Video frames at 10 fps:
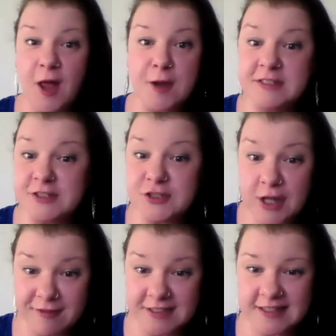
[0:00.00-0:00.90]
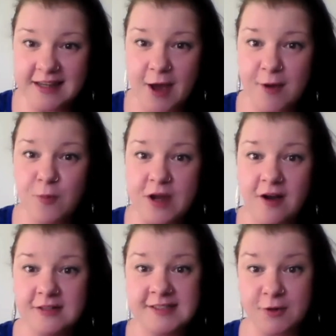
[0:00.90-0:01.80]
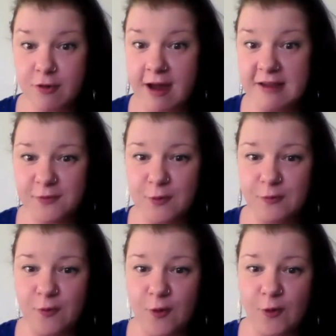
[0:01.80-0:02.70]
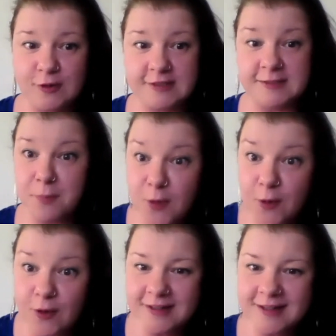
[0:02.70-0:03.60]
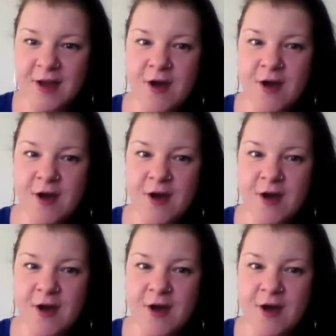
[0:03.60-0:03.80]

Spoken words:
Library is a charity, and we are so grateful for your support,